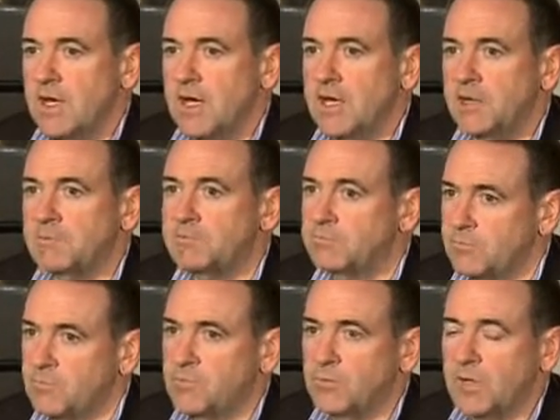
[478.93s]

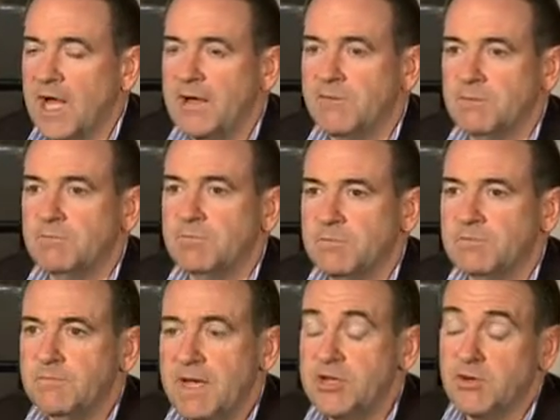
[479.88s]
will have the
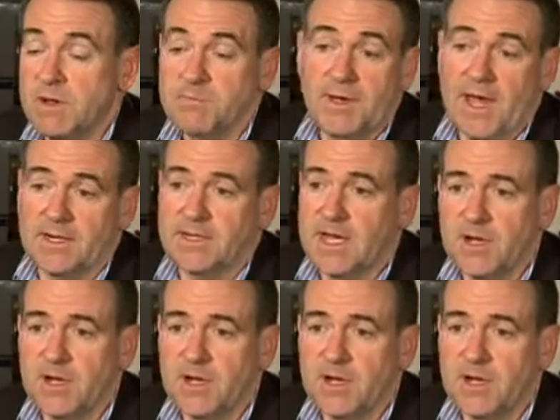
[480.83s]
major impact.